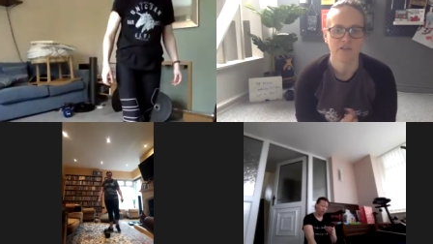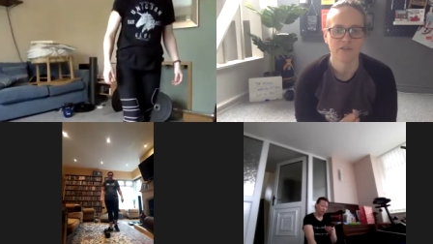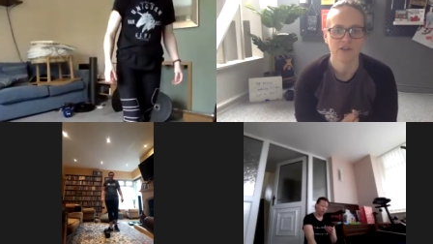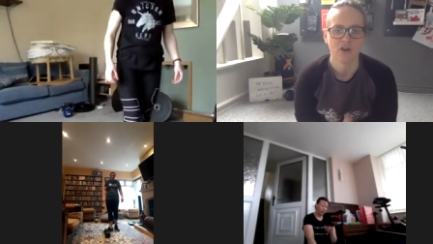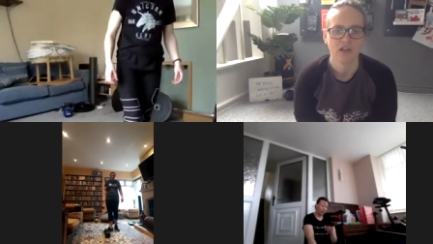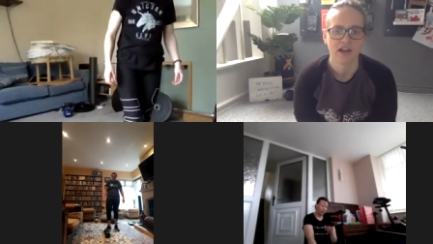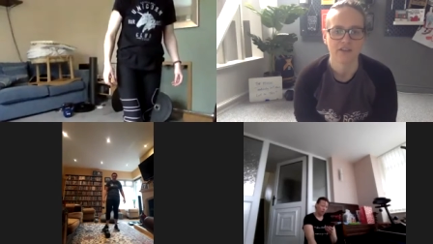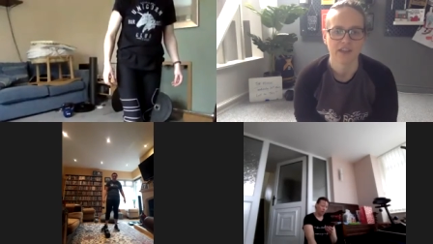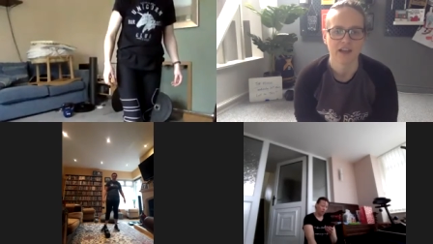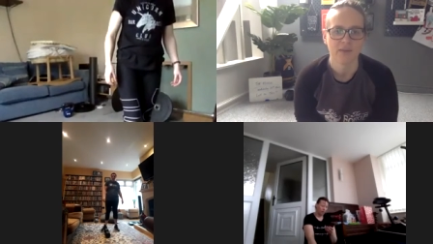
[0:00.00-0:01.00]
you all have
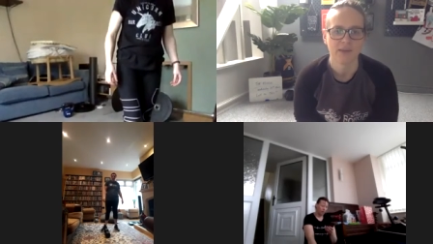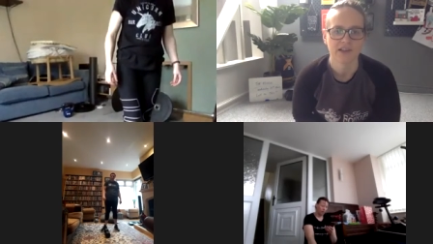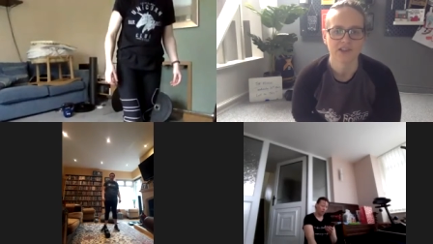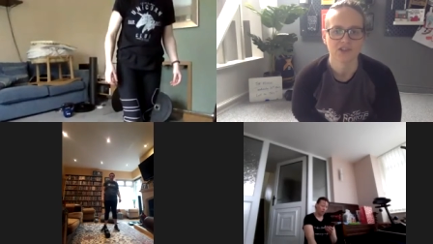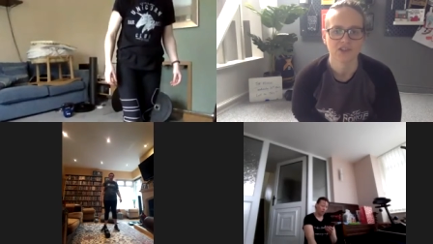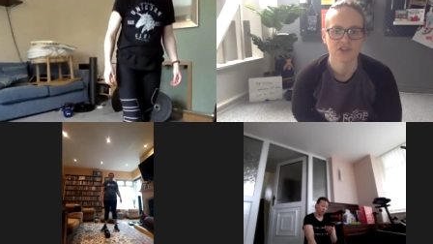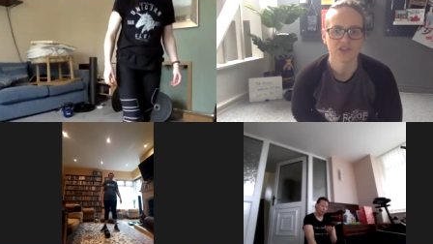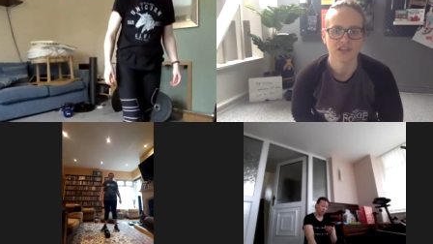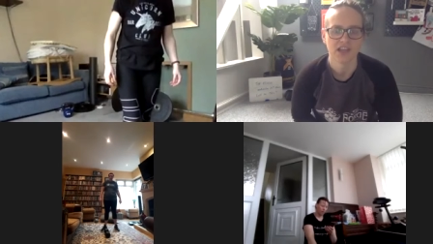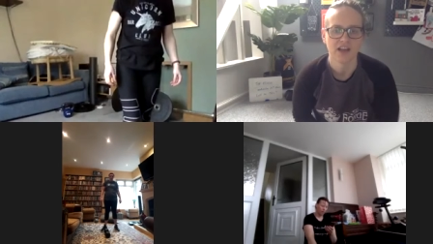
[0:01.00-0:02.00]
kettlebells and you're
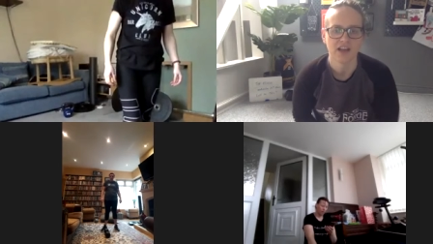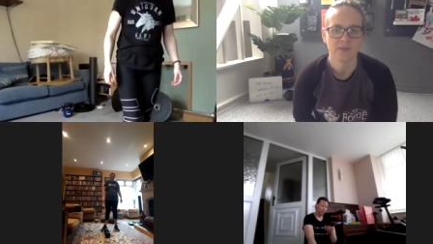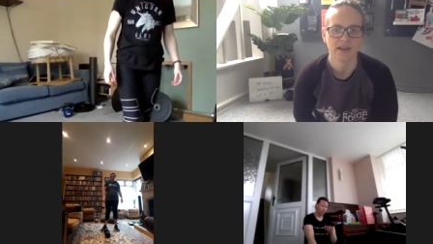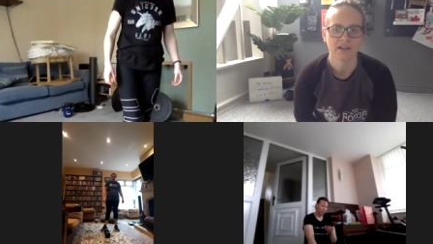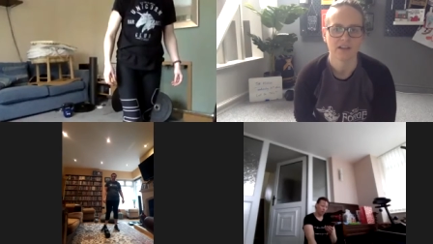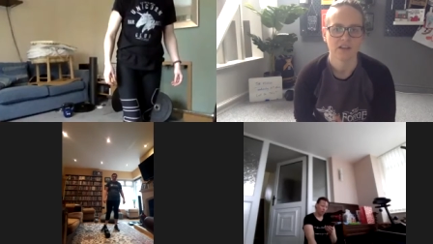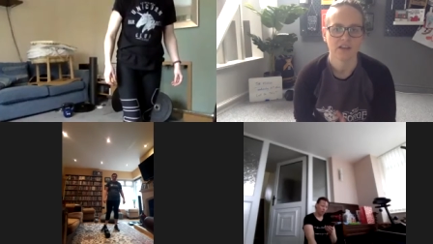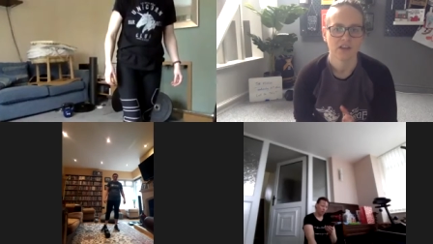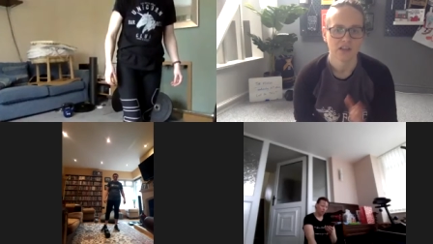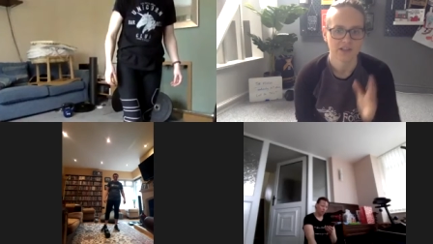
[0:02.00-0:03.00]
using a kettlebell,
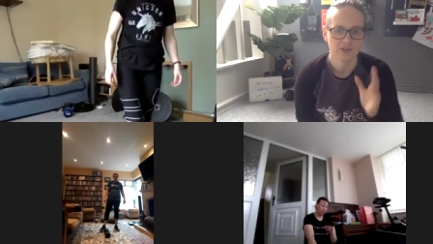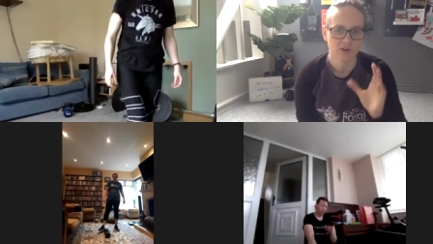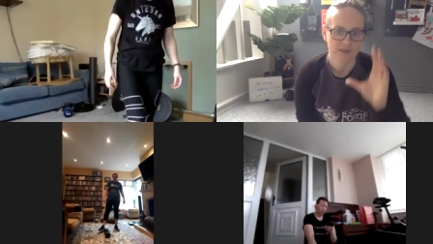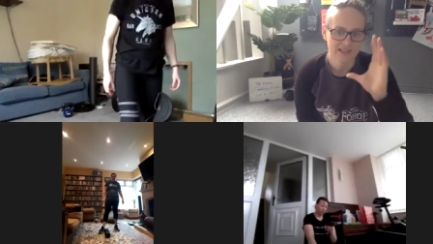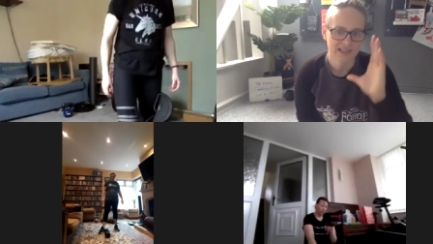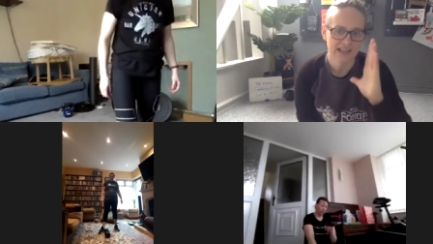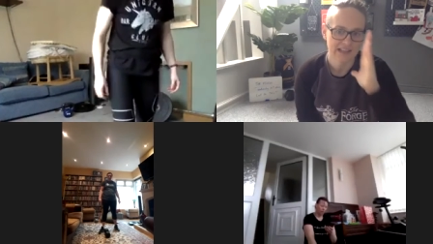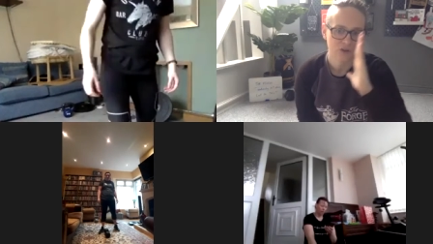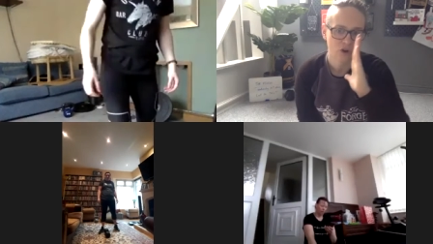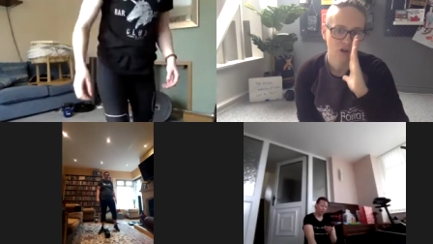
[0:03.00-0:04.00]
it's going to be
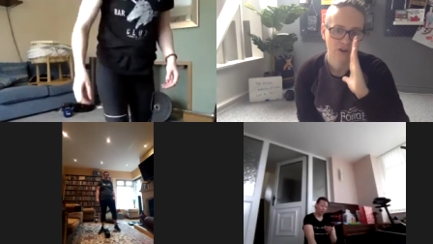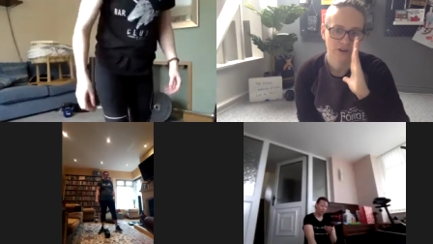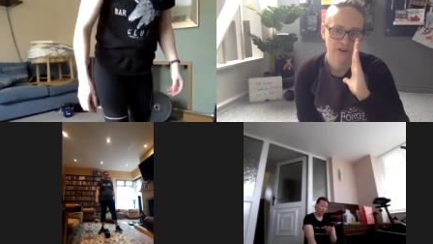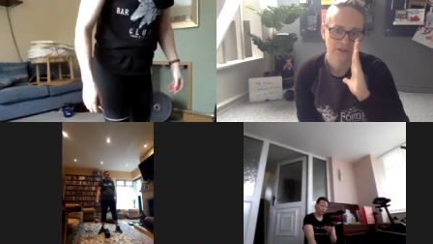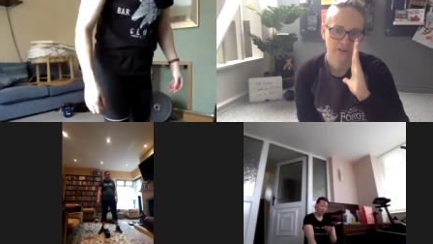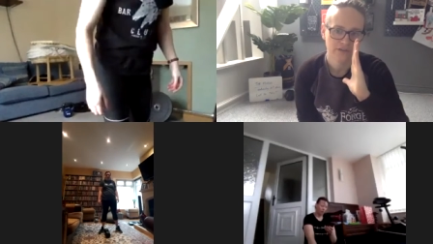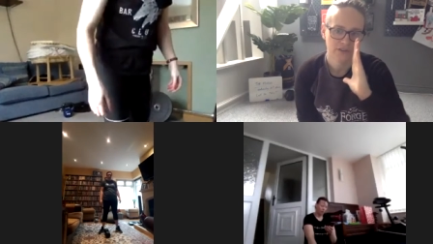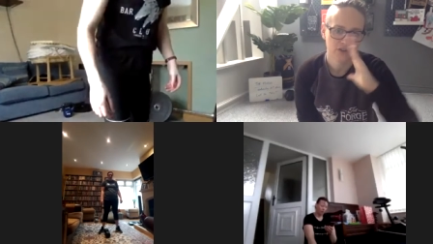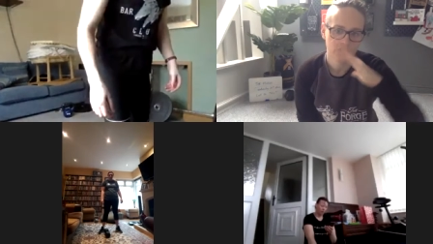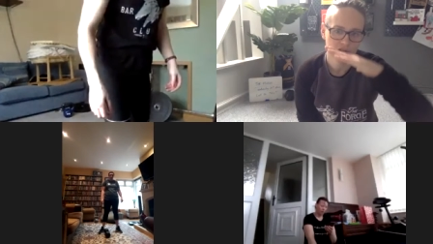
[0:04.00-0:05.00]
slightly taller
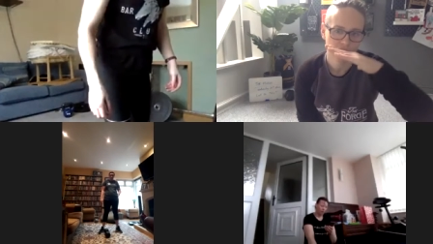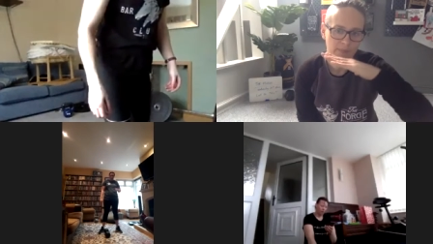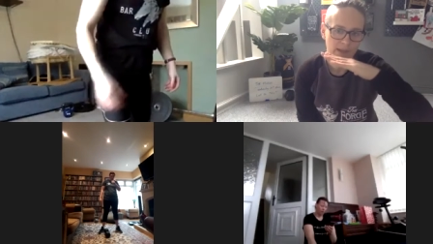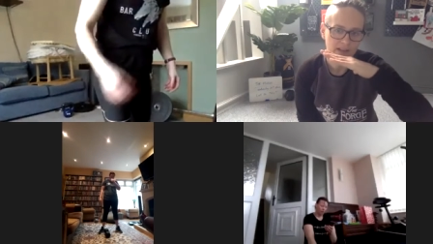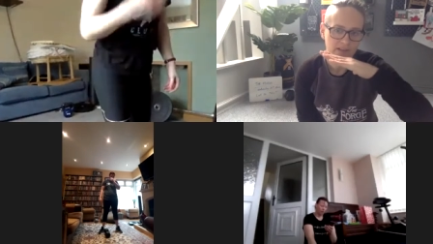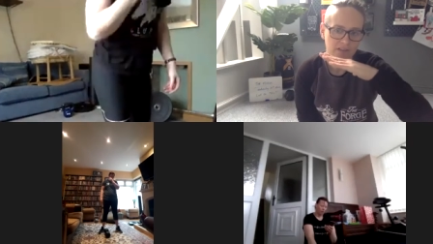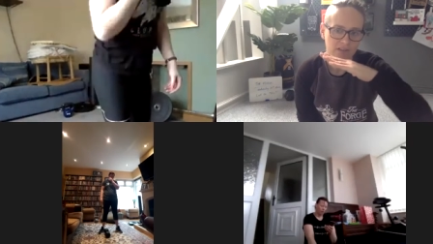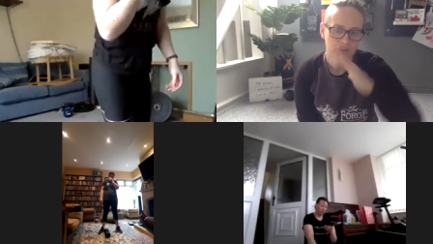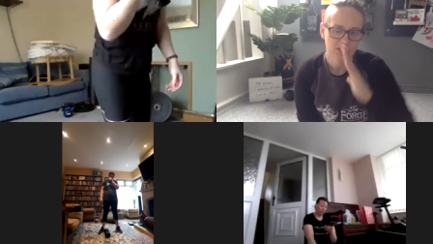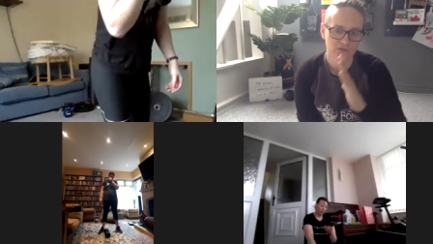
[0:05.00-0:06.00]
than your dumbbell,
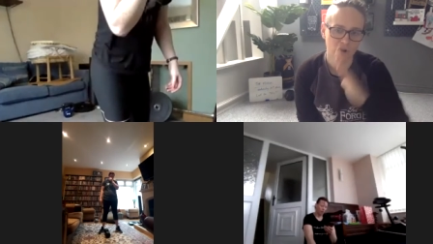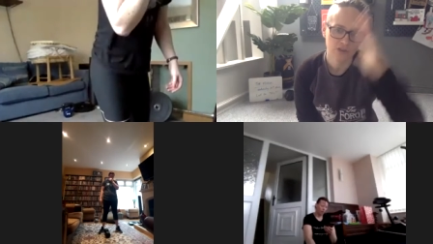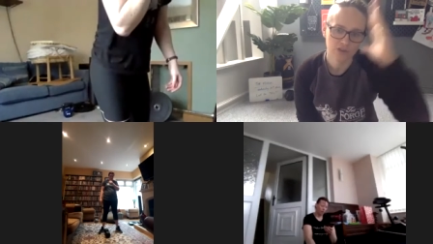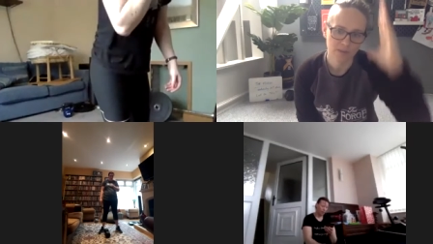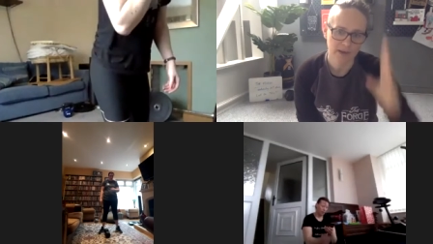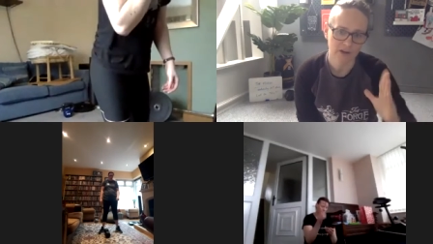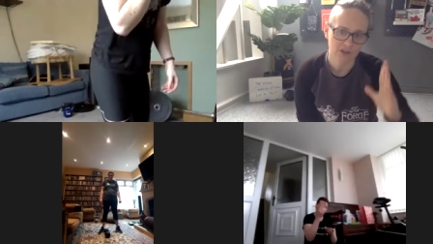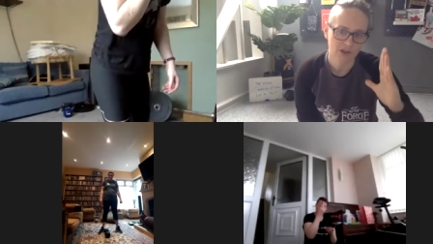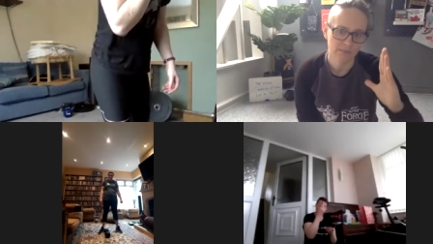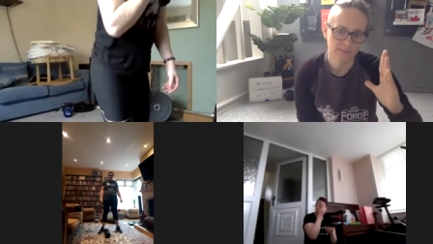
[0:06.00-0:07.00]
so you've got to do a bigger
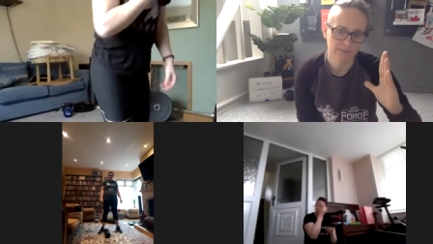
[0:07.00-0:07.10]
jump.